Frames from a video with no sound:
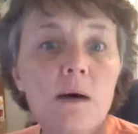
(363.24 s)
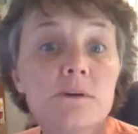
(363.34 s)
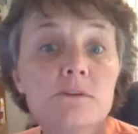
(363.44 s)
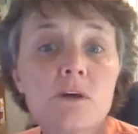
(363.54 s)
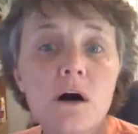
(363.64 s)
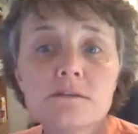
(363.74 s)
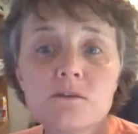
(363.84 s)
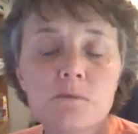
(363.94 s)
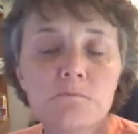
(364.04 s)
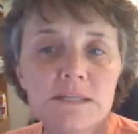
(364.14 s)
There's
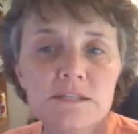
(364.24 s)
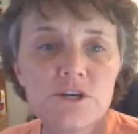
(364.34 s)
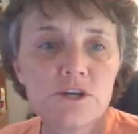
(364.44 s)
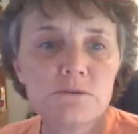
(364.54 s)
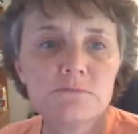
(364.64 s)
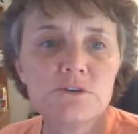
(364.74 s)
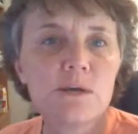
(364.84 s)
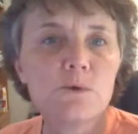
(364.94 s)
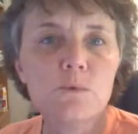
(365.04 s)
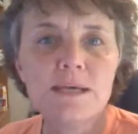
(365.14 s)
also a midterm
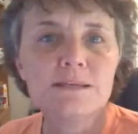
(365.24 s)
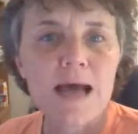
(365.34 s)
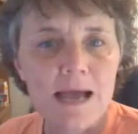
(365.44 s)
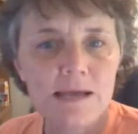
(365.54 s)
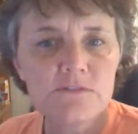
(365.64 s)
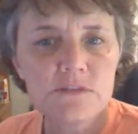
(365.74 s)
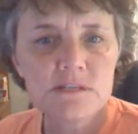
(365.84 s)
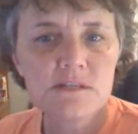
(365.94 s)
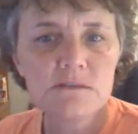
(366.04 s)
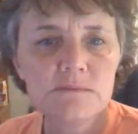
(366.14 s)
during week 9 of the
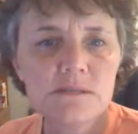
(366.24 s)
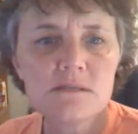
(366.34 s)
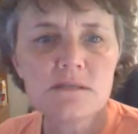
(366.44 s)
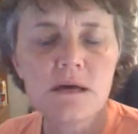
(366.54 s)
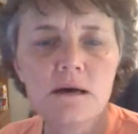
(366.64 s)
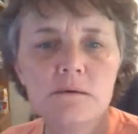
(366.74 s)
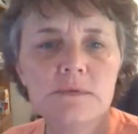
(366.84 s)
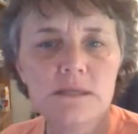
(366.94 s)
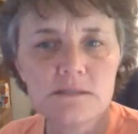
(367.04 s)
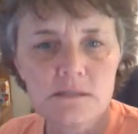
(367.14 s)
syllabus.
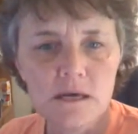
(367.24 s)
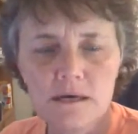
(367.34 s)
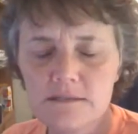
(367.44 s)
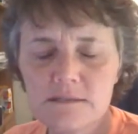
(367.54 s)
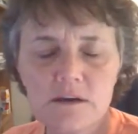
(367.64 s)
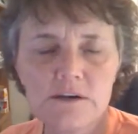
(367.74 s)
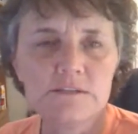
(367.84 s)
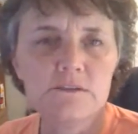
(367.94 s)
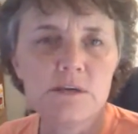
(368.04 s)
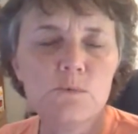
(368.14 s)

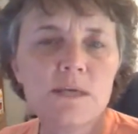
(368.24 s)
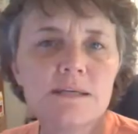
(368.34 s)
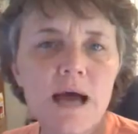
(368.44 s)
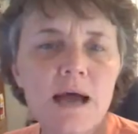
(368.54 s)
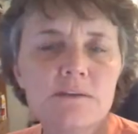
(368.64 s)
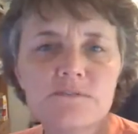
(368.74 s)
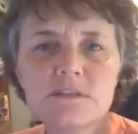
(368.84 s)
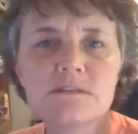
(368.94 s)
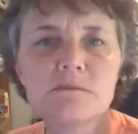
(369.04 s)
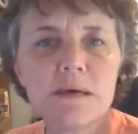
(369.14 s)
During week 9 of the
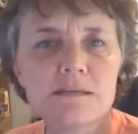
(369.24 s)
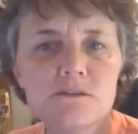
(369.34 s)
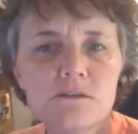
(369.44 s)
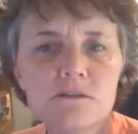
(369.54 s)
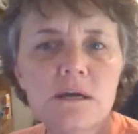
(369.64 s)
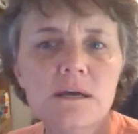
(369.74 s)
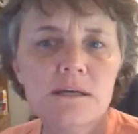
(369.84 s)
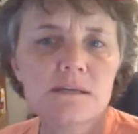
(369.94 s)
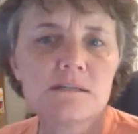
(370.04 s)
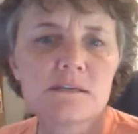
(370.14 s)
semester.
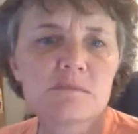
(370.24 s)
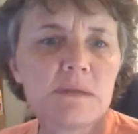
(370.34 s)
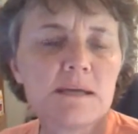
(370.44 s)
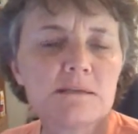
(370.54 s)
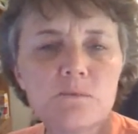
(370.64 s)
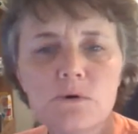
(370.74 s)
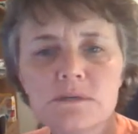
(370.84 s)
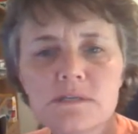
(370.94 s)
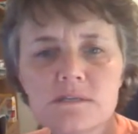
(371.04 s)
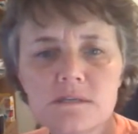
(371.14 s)
It's explained more
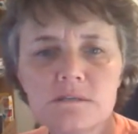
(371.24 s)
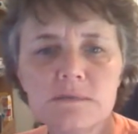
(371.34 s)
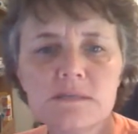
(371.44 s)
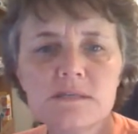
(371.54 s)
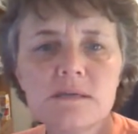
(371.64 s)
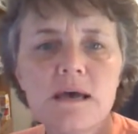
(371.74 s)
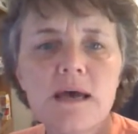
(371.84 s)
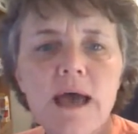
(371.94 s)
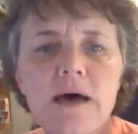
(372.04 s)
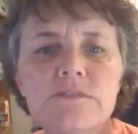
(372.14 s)
in the syllabus.
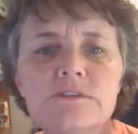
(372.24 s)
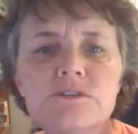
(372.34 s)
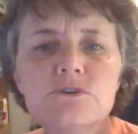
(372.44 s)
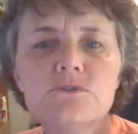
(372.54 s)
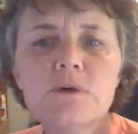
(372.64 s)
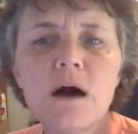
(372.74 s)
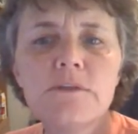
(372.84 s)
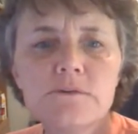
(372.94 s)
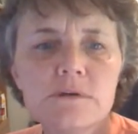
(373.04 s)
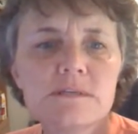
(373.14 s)
And the two
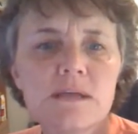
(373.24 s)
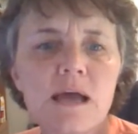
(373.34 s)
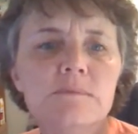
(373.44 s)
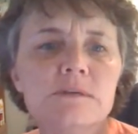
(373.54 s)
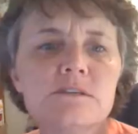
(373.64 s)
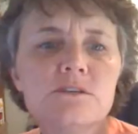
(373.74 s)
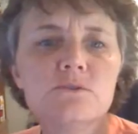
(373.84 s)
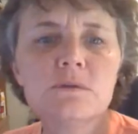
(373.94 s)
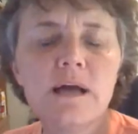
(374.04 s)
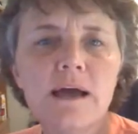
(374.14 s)
other assignments
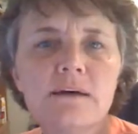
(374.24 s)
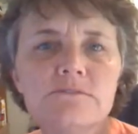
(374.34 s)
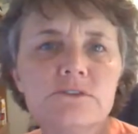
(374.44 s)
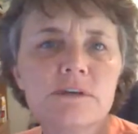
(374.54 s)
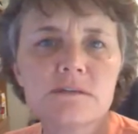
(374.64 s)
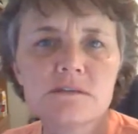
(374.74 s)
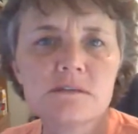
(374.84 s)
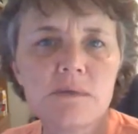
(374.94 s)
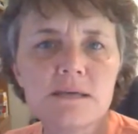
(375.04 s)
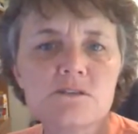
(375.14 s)
you will have during the
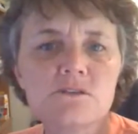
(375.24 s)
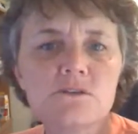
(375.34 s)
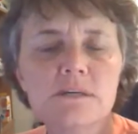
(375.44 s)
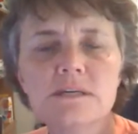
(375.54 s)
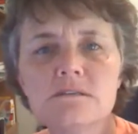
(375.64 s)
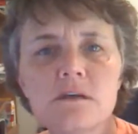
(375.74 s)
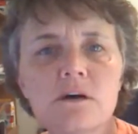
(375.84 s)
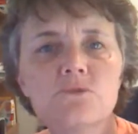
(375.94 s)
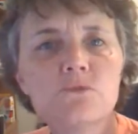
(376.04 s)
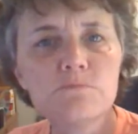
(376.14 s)
semester is
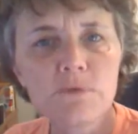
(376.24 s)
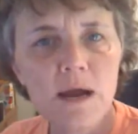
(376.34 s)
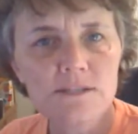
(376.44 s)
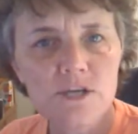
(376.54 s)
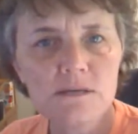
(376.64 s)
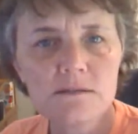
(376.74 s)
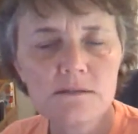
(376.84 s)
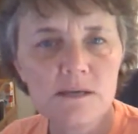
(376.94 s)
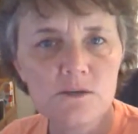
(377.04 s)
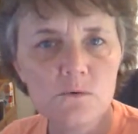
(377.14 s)
a group project
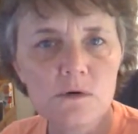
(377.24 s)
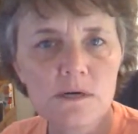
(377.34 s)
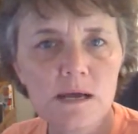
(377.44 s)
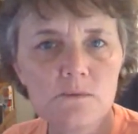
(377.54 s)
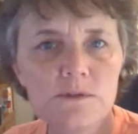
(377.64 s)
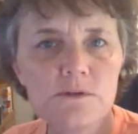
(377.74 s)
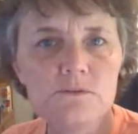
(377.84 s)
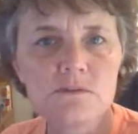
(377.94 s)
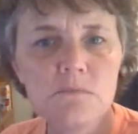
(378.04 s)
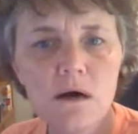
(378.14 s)
that you work on with
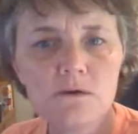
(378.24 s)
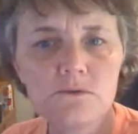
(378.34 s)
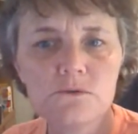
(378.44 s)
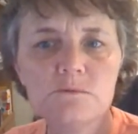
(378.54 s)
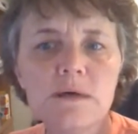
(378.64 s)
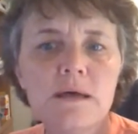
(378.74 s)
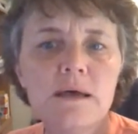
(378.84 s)
your small group,